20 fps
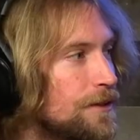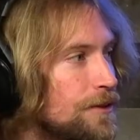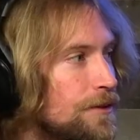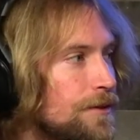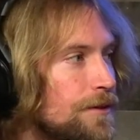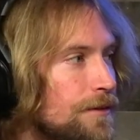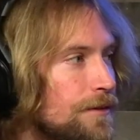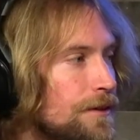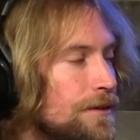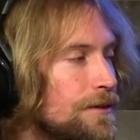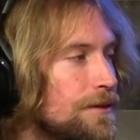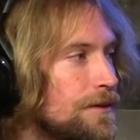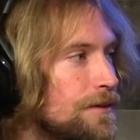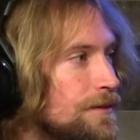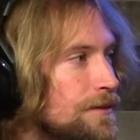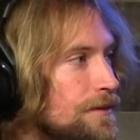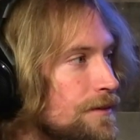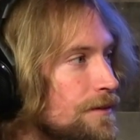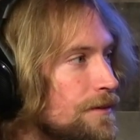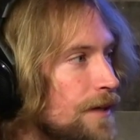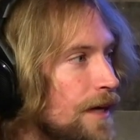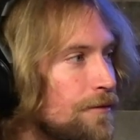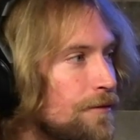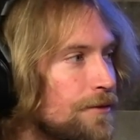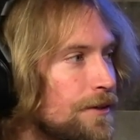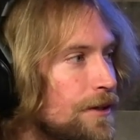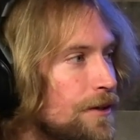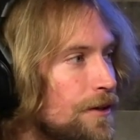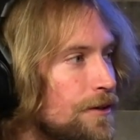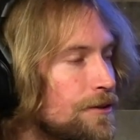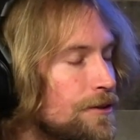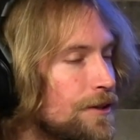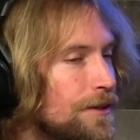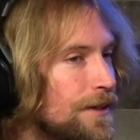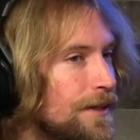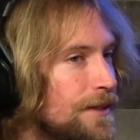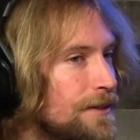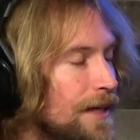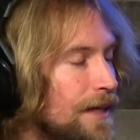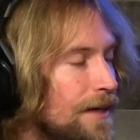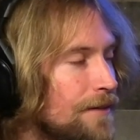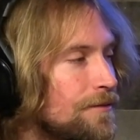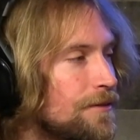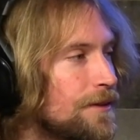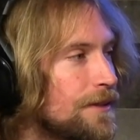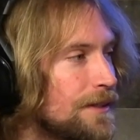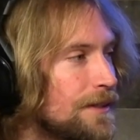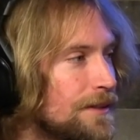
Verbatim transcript: is universal. Yeah, every yeah. culture that has ever